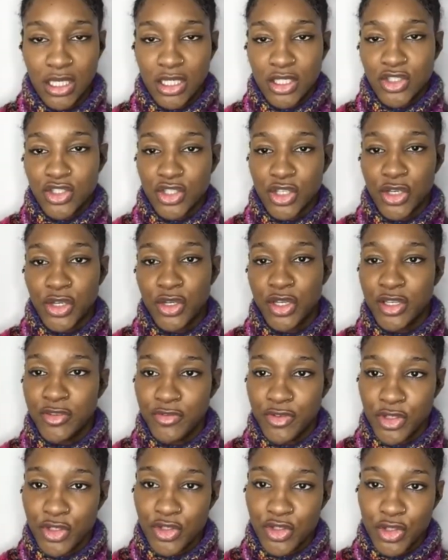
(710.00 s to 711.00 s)
So
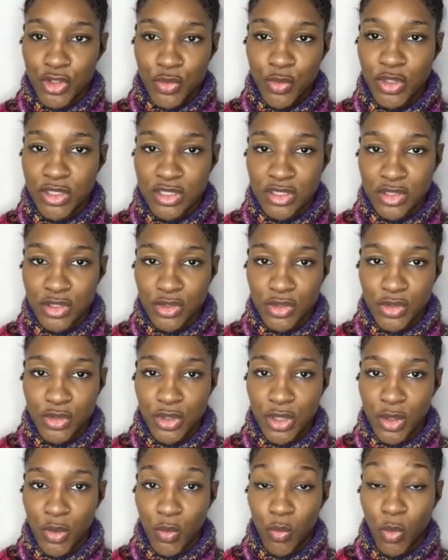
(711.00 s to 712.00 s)
if you do want to
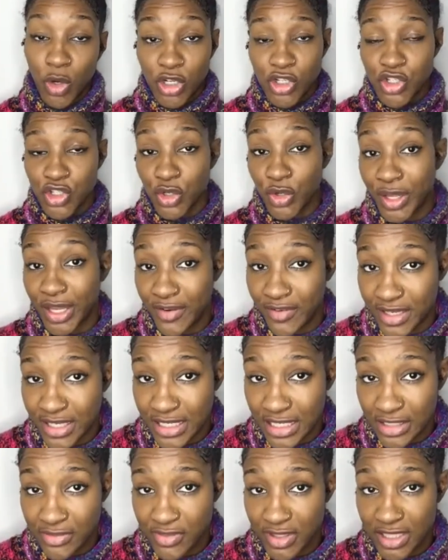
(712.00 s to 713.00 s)
wash your hair in the
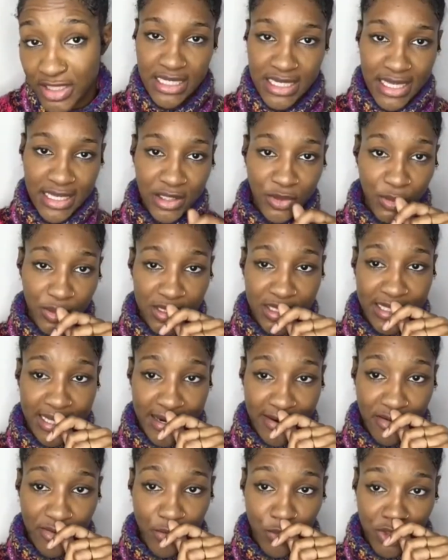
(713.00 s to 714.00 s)
evening and you want to
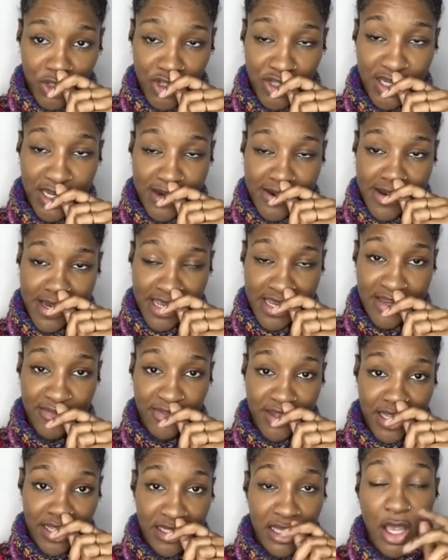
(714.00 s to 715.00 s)
carry on washing your hair in the
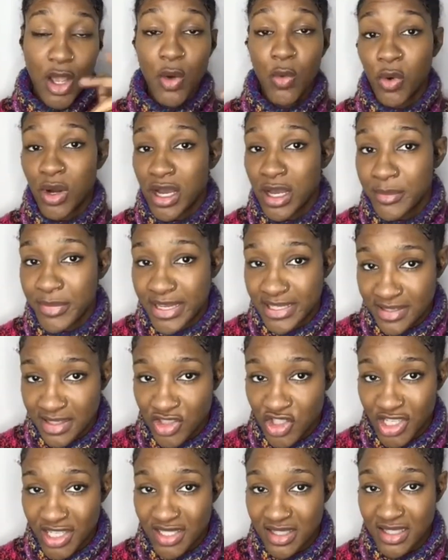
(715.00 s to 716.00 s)
evenings, what I may
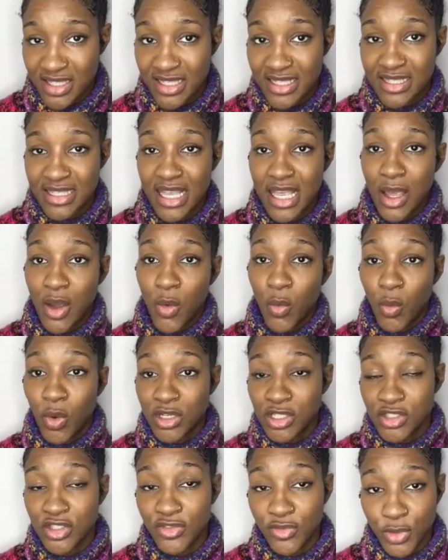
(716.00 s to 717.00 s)
suggest is
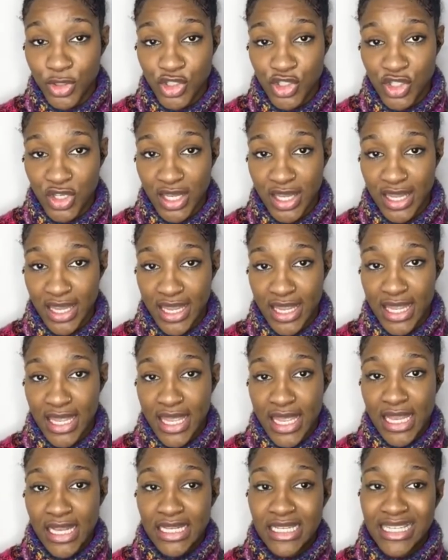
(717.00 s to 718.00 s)
once you've washed your hair,
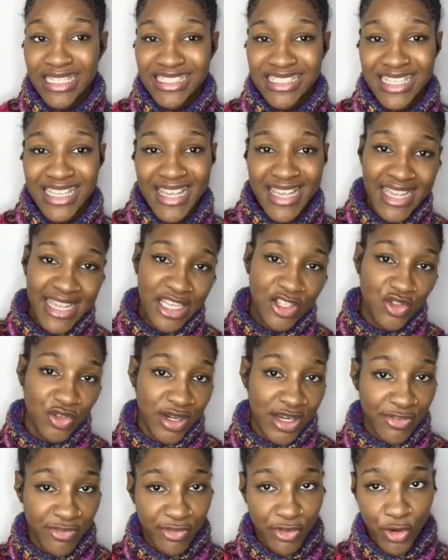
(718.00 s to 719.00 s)
let it air
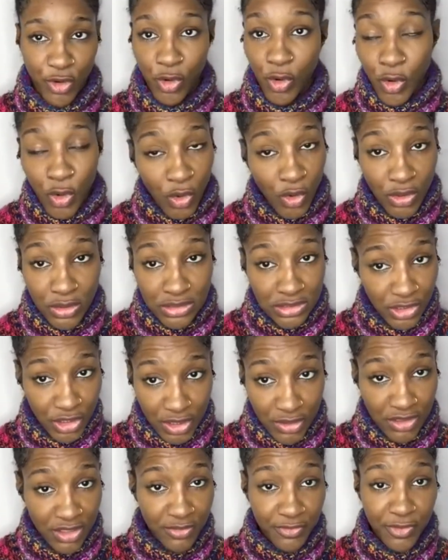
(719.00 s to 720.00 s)
dry or you
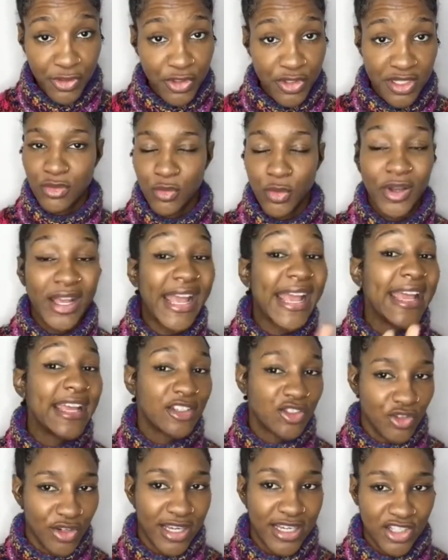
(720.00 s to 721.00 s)
can diffuse air
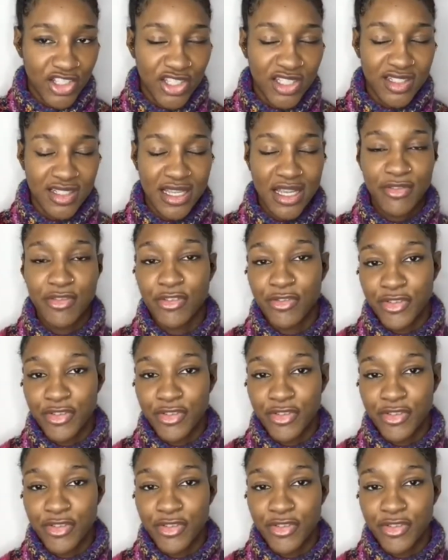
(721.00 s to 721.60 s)
dry, I should say, for